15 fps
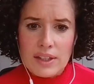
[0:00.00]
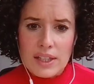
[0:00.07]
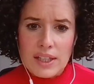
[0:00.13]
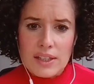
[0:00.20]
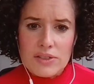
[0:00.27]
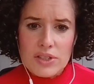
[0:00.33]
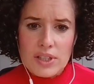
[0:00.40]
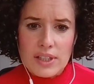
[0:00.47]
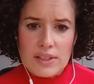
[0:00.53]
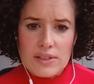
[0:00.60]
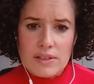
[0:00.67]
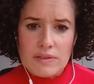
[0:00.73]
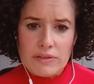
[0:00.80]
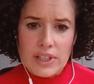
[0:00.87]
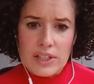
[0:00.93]
that actually
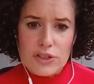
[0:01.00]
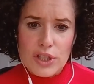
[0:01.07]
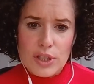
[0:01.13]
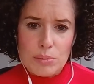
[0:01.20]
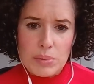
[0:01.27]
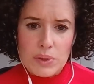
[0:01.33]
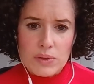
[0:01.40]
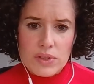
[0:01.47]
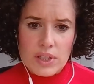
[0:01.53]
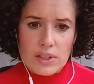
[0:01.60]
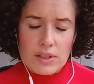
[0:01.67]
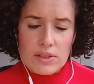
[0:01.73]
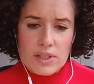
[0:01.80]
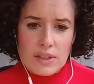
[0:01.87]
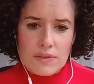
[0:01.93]
some very cheap
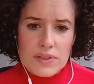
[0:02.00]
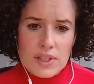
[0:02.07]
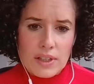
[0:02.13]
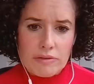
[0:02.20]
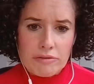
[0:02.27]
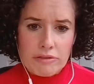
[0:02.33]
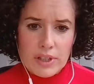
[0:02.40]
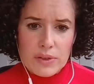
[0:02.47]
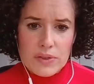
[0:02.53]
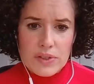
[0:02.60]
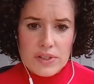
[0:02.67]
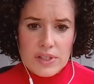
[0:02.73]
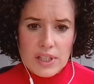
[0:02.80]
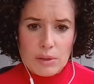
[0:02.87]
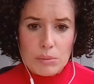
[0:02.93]
alternatives like
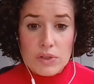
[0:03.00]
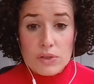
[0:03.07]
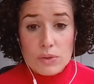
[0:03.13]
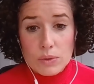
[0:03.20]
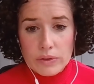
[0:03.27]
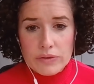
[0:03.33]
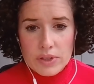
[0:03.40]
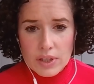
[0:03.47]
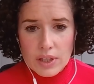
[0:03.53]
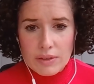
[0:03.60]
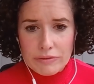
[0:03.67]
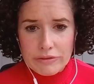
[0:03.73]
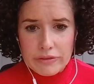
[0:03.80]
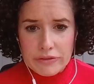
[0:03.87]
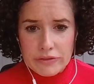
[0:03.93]
frozen salmon do often
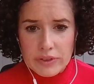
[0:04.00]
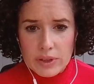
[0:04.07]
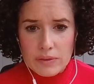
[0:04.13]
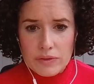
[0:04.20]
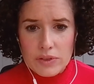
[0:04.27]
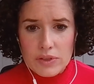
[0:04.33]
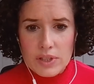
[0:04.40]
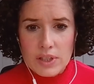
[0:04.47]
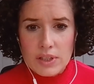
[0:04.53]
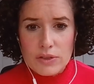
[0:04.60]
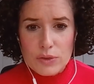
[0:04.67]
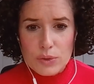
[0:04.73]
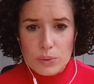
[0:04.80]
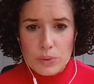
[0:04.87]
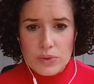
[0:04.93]
come from farmed
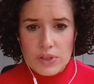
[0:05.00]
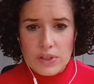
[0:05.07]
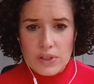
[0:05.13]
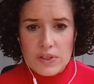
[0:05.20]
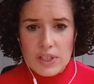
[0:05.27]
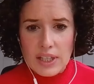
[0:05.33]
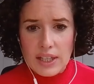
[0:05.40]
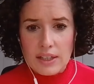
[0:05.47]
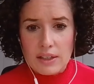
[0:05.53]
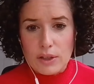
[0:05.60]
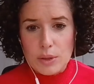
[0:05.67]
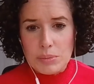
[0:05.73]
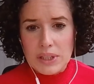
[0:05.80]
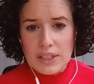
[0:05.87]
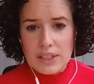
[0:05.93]
sources. And
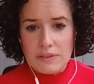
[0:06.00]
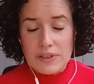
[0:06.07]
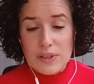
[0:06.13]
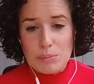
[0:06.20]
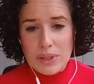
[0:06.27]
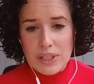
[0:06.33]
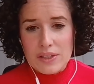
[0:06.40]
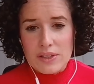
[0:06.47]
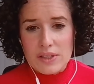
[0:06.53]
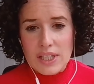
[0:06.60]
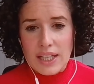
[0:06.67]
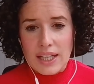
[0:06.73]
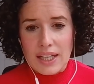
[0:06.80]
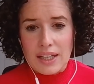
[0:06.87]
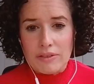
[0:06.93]
I believe it's better
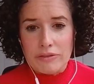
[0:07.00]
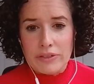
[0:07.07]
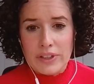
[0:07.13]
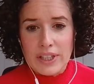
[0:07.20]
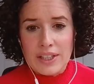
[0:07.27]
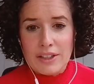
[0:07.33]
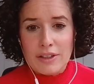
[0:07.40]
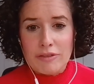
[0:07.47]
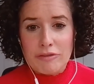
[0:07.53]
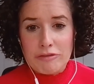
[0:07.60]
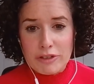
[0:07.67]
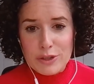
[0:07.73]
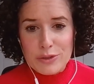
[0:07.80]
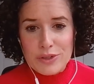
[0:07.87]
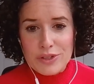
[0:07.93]
to have
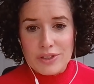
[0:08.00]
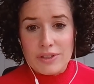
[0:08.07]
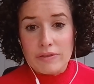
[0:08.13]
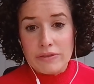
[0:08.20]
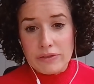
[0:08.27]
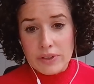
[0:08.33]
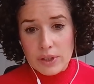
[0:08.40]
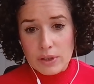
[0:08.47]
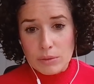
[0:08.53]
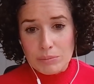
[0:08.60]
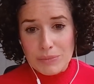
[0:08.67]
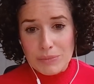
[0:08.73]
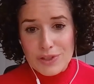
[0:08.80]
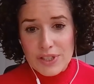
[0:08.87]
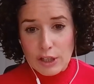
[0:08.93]
frozen
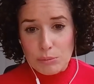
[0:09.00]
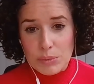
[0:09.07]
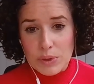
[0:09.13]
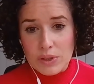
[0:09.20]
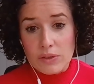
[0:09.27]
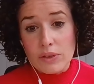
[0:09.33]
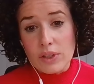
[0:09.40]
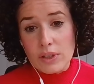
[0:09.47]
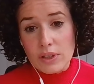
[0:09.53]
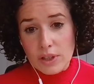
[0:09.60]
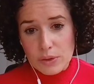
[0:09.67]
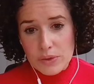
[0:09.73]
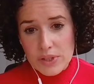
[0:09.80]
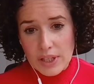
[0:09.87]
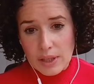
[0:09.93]
farmed salmon than
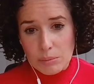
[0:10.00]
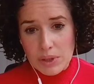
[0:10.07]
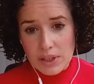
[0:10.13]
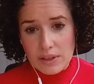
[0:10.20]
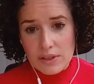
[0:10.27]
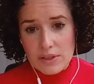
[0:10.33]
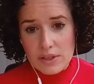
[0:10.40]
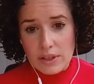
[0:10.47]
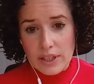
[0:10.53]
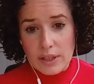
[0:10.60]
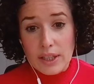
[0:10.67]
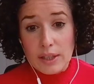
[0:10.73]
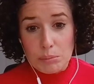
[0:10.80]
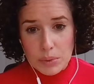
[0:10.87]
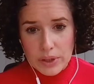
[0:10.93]
no salmon in the
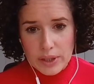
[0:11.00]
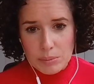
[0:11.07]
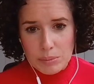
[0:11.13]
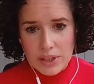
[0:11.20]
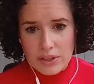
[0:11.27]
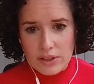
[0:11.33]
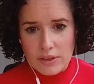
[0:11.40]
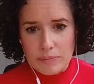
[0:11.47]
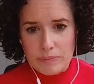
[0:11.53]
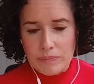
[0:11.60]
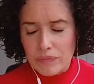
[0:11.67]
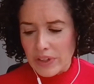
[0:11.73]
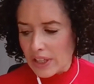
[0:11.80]
diet, in my opinion.